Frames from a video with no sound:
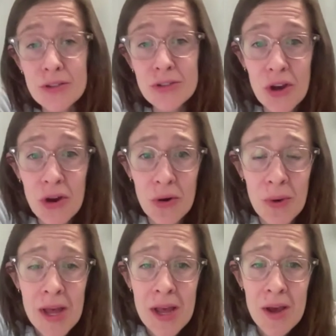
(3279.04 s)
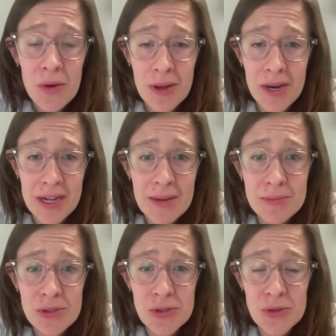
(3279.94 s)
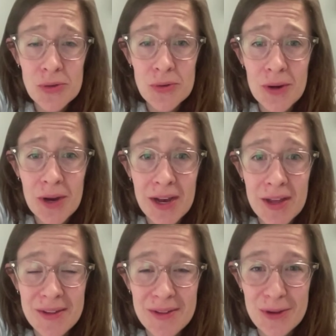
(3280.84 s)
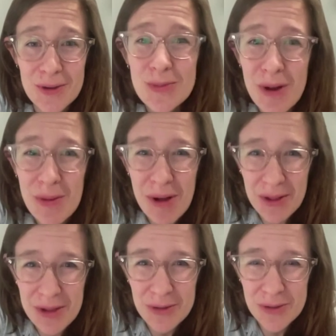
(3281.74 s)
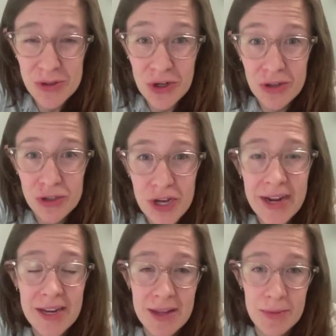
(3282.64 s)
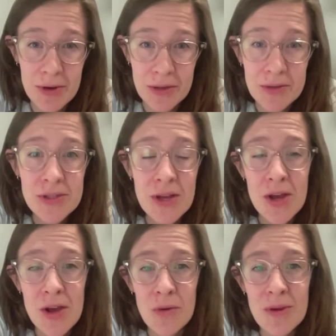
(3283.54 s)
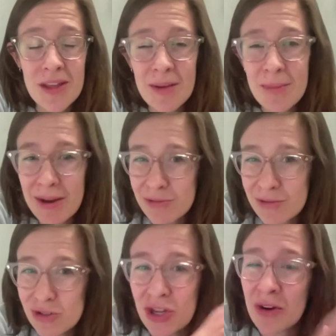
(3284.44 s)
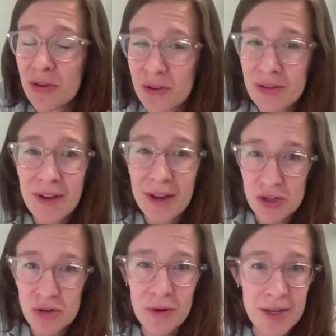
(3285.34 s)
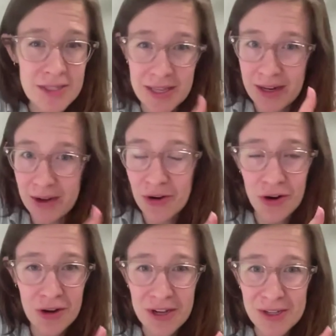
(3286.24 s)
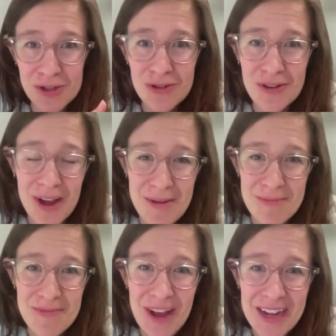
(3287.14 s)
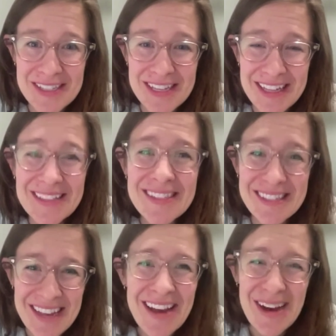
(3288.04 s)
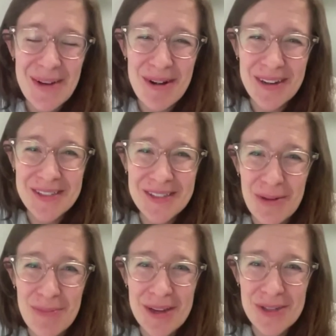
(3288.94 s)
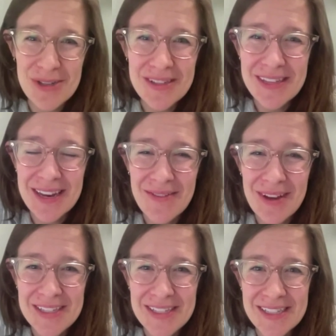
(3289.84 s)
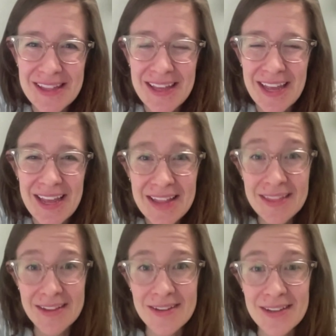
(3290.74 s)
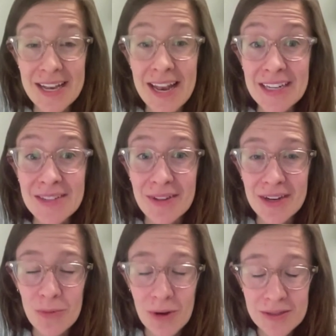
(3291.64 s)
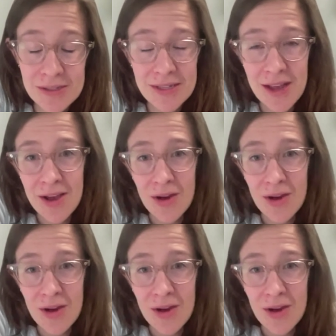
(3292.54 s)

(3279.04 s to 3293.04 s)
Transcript: So when it comes to uh, the, those small molecules, which are called JAK inhibitors, we think about general infection risk and encourage um, vaccines amongst our patients, any vaccines that they can get, the inactivated ones.